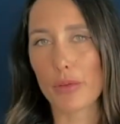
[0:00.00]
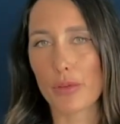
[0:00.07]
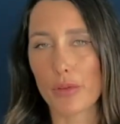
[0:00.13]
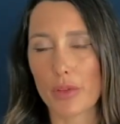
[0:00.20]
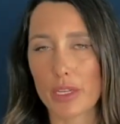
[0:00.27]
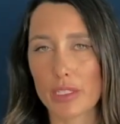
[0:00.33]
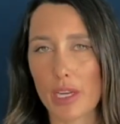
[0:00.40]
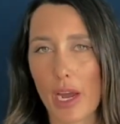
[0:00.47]

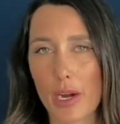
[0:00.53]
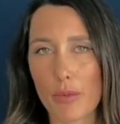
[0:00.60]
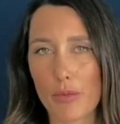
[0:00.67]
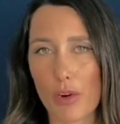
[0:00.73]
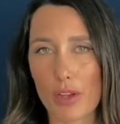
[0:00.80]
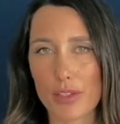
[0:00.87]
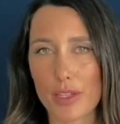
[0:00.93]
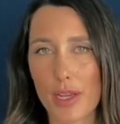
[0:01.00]
the entire
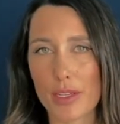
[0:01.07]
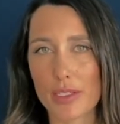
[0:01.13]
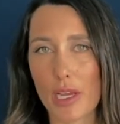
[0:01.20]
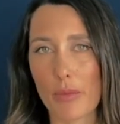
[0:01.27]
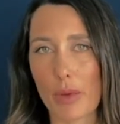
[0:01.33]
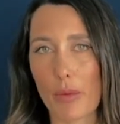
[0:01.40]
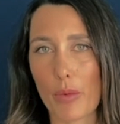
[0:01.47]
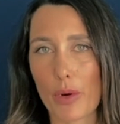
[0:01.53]
process and
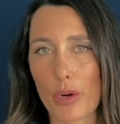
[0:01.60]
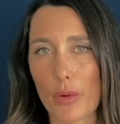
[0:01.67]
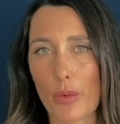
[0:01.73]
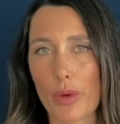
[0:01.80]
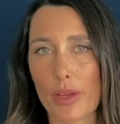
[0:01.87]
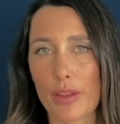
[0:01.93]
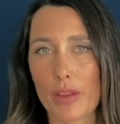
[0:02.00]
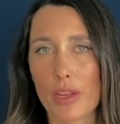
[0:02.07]
we work
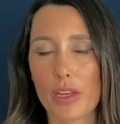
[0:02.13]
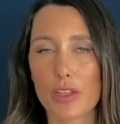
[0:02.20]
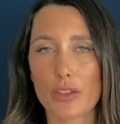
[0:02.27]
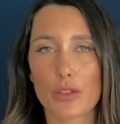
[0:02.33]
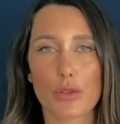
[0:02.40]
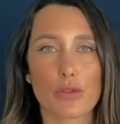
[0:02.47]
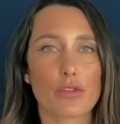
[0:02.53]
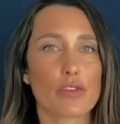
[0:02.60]
with
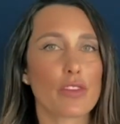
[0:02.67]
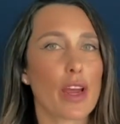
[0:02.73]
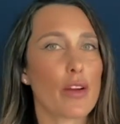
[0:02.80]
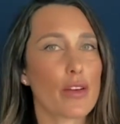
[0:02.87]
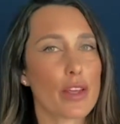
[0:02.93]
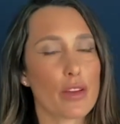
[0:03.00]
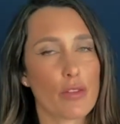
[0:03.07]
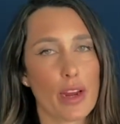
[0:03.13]
2
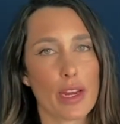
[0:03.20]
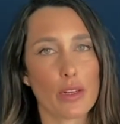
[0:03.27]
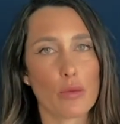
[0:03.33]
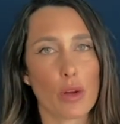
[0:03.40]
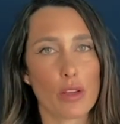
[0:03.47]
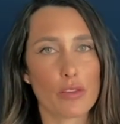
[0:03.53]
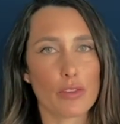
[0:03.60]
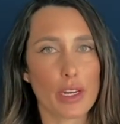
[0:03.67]
very great
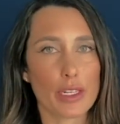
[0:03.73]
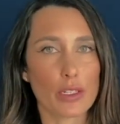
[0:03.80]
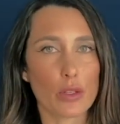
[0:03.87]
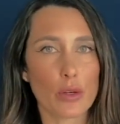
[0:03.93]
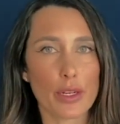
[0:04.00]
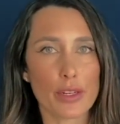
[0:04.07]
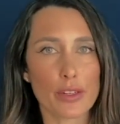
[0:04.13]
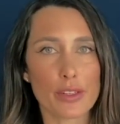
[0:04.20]
qualified
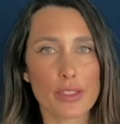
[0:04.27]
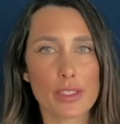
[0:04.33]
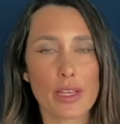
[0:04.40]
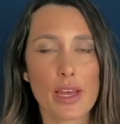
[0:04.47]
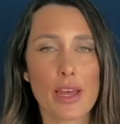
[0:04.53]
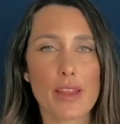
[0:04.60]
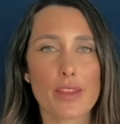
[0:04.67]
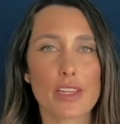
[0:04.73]
lawyers.
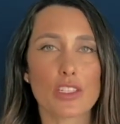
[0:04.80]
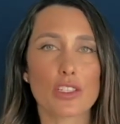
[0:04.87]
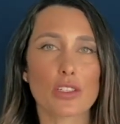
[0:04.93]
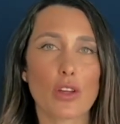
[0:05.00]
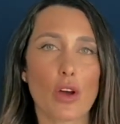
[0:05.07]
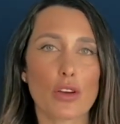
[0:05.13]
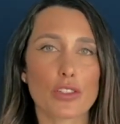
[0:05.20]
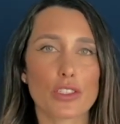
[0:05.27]
This should
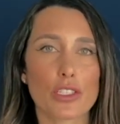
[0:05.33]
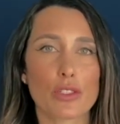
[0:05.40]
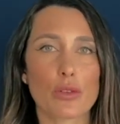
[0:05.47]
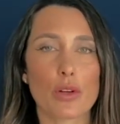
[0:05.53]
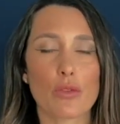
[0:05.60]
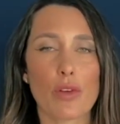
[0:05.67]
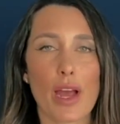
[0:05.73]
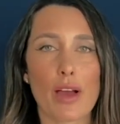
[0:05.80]
cost you
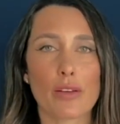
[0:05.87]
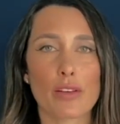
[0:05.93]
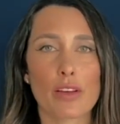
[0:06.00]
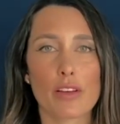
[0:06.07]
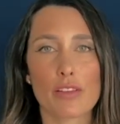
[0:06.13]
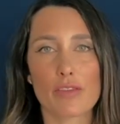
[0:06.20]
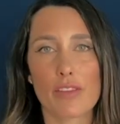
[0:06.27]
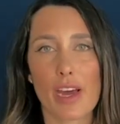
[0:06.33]

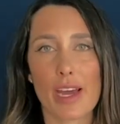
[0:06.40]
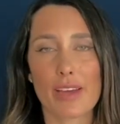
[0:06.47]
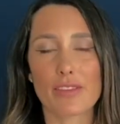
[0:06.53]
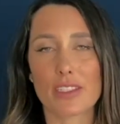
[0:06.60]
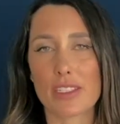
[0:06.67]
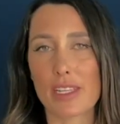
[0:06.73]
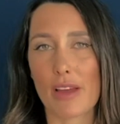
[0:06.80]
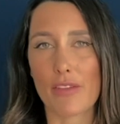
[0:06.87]
around 5,000
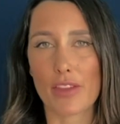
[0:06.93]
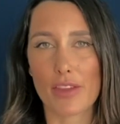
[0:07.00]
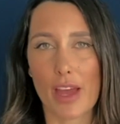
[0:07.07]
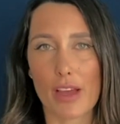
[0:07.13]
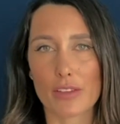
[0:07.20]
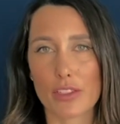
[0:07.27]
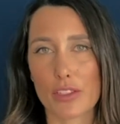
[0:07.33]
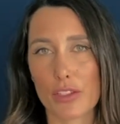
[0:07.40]
to
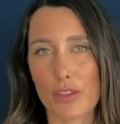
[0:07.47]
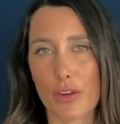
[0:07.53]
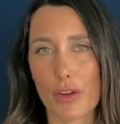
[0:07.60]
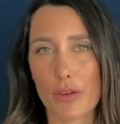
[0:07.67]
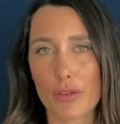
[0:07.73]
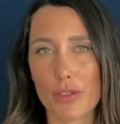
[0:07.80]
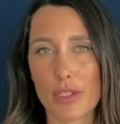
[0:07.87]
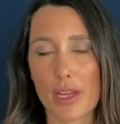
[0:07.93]
7,000
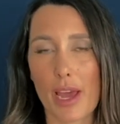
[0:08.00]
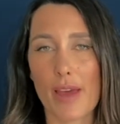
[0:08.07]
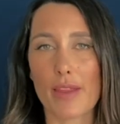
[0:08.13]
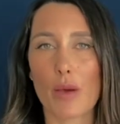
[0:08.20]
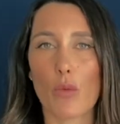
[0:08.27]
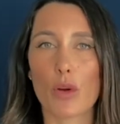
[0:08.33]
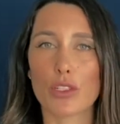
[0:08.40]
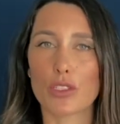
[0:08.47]
euros. And
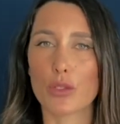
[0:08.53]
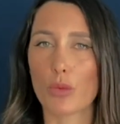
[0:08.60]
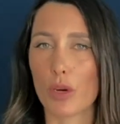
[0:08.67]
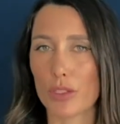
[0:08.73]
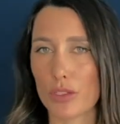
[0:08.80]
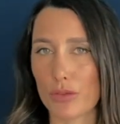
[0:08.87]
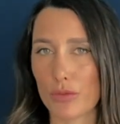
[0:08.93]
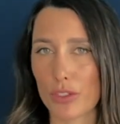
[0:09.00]
then once you
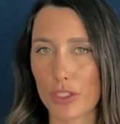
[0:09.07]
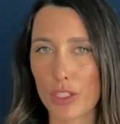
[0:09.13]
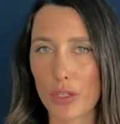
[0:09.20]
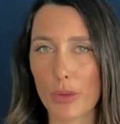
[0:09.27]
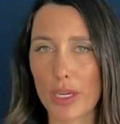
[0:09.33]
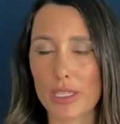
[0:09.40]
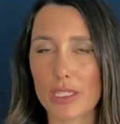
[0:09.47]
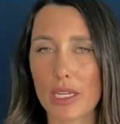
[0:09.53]
want to renew
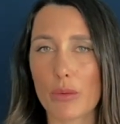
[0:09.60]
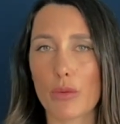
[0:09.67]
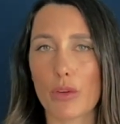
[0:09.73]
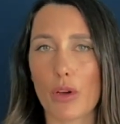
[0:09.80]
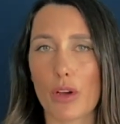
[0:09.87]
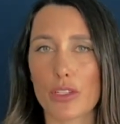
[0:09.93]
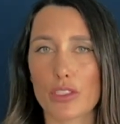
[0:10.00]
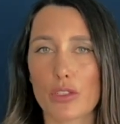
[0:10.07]
it, it will
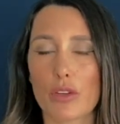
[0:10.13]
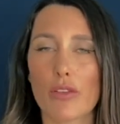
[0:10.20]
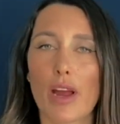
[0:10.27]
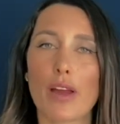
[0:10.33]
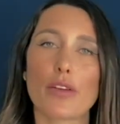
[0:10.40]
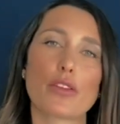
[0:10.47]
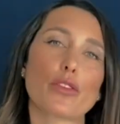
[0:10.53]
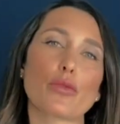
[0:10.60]
cost you
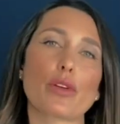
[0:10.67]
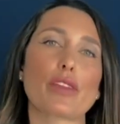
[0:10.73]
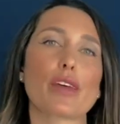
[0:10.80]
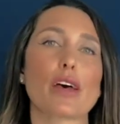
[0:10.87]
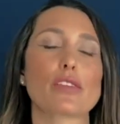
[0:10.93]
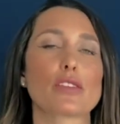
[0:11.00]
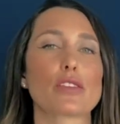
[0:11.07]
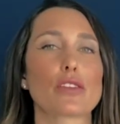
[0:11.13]
around
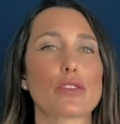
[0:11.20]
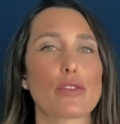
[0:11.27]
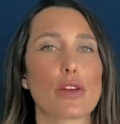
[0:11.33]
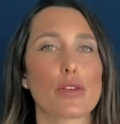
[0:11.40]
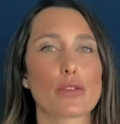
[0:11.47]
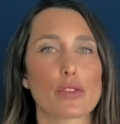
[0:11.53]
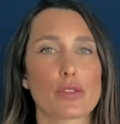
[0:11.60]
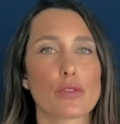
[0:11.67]
3,000
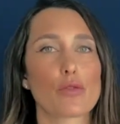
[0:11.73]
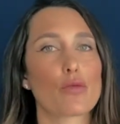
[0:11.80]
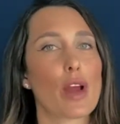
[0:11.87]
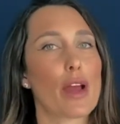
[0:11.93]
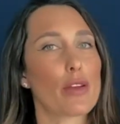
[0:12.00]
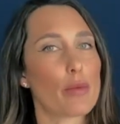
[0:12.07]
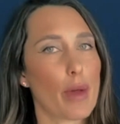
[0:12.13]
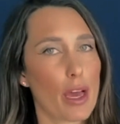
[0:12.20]
euros,
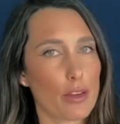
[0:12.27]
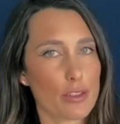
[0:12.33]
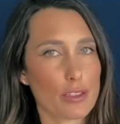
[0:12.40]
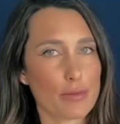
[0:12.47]
roundabout.